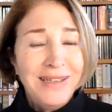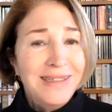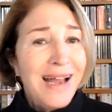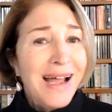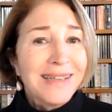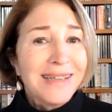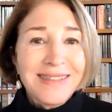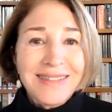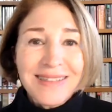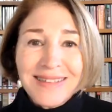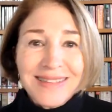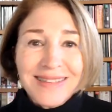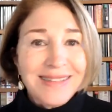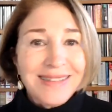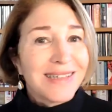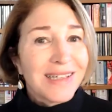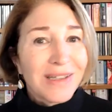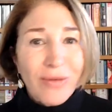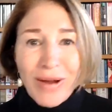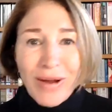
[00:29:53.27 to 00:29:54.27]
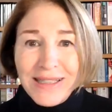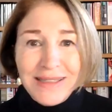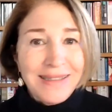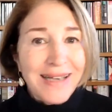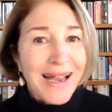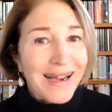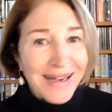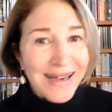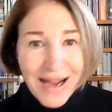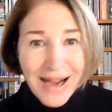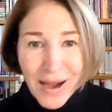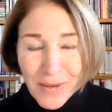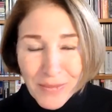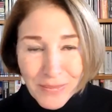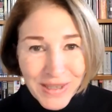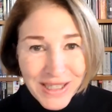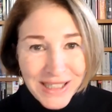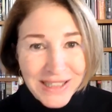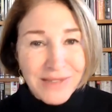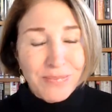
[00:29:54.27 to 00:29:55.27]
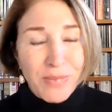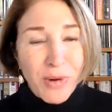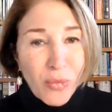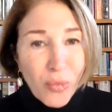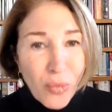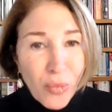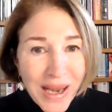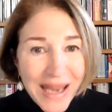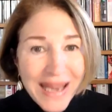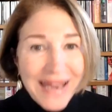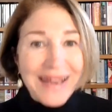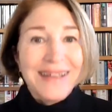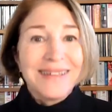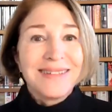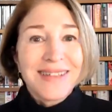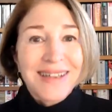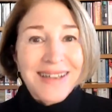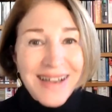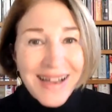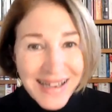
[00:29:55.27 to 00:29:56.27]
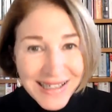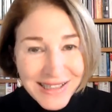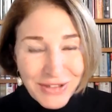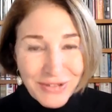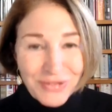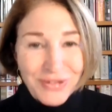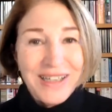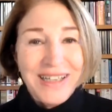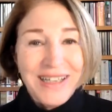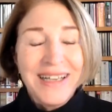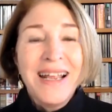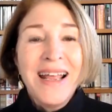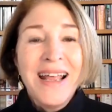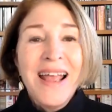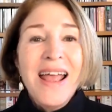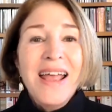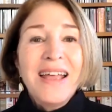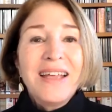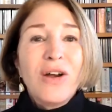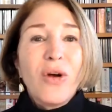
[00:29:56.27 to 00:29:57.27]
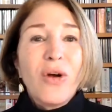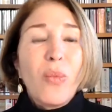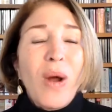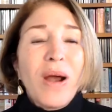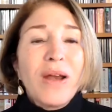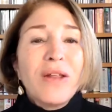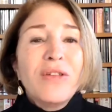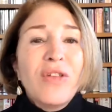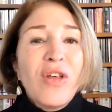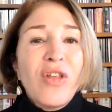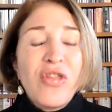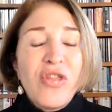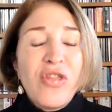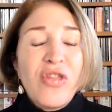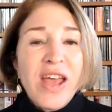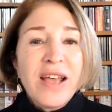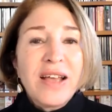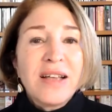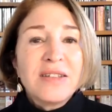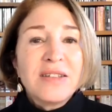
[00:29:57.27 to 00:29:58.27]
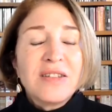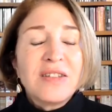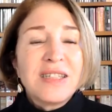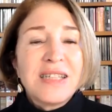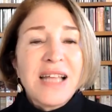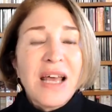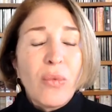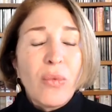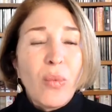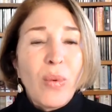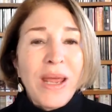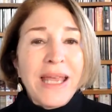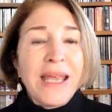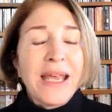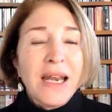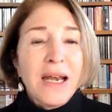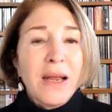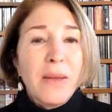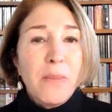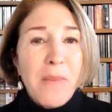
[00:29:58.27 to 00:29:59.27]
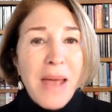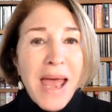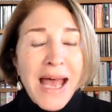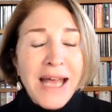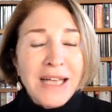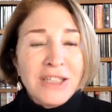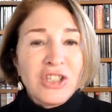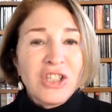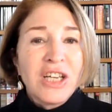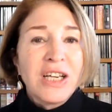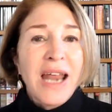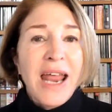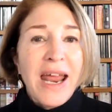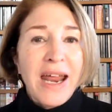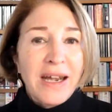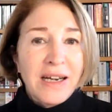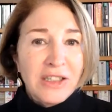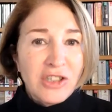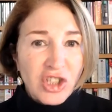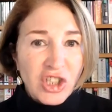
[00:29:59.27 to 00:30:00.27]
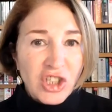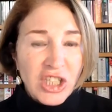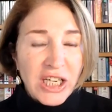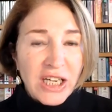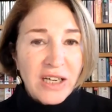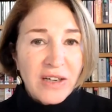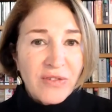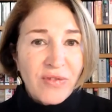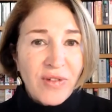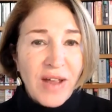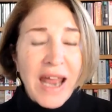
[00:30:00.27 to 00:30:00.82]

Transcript: Not just the great tech companies, but we as a country, what are the things that we can imagine and achieve?